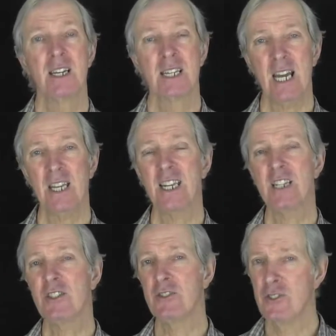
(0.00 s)
can
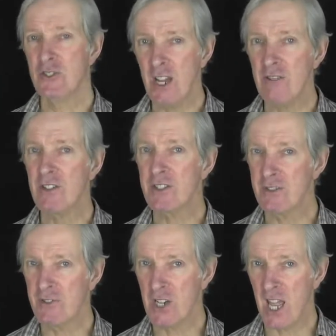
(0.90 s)
lead to
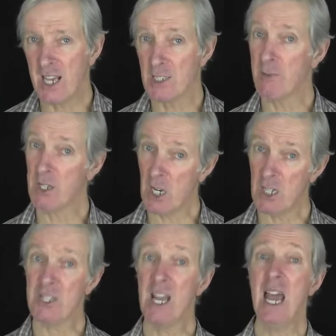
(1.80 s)
generative change
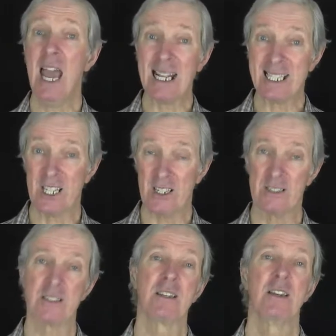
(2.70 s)
because
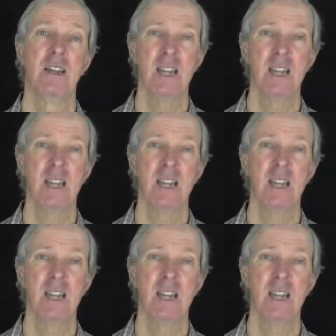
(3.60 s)
excellence